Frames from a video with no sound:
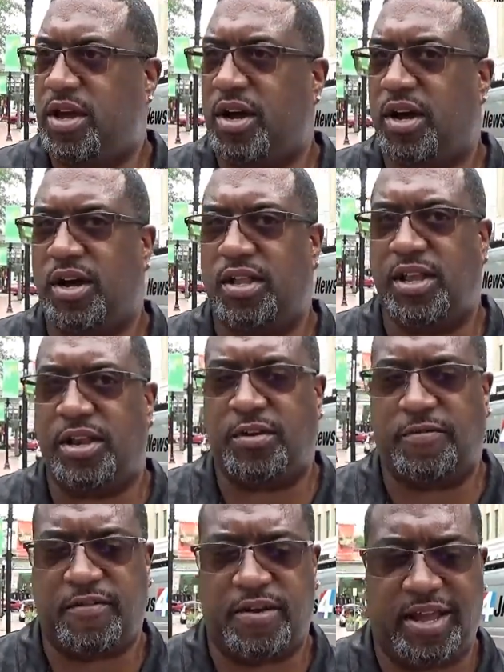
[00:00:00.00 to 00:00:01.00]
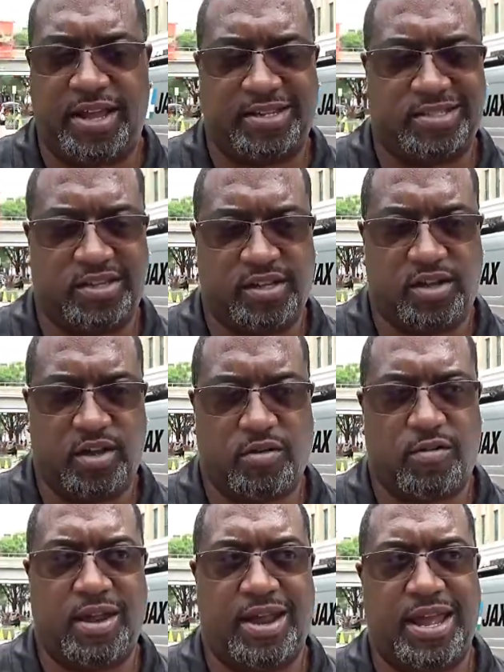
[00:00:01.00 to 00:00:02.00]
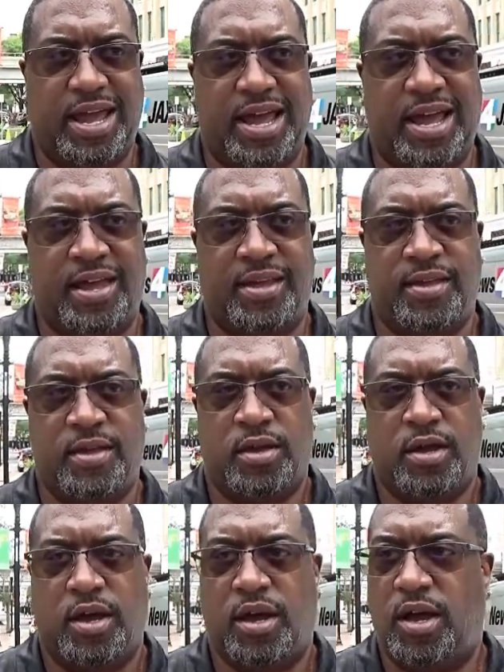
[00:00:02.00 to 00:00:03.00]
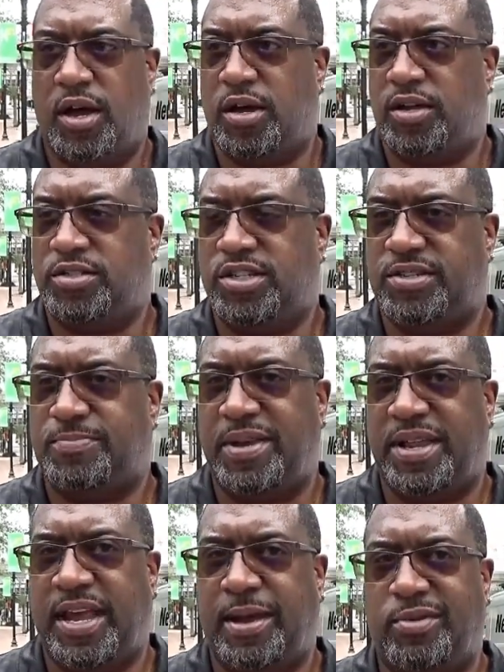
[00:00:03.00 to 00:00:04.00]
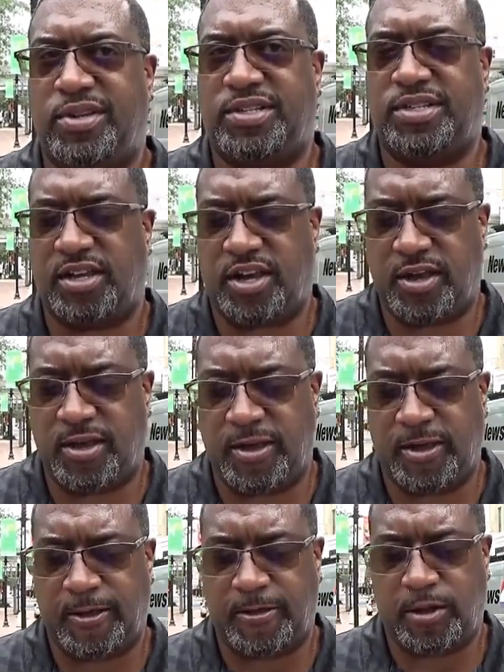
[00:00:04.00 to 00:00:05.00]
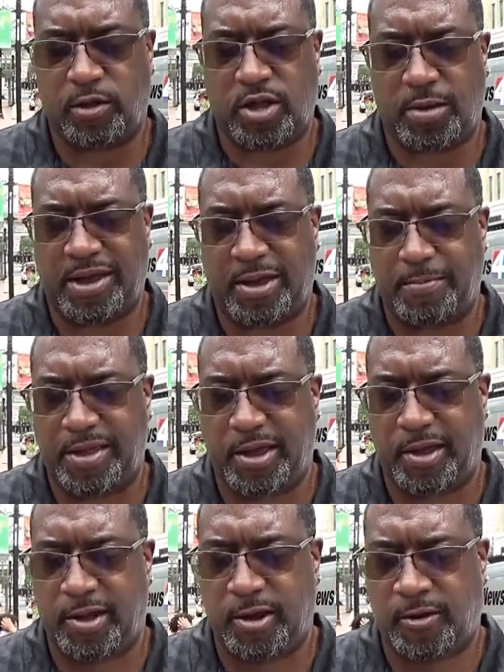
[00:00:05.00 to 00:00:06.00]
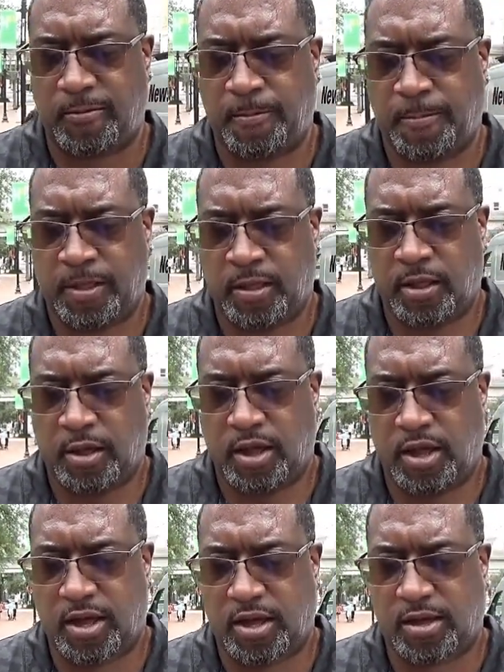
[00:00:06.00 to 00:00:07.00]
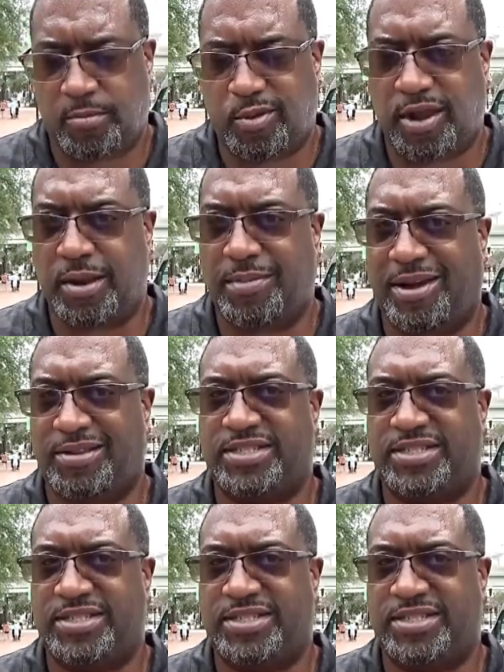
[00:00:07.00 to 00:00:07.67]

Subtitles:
Leonard Fournette is a, you know, great guy. Just being able to, you know, come out and be heard, bringing about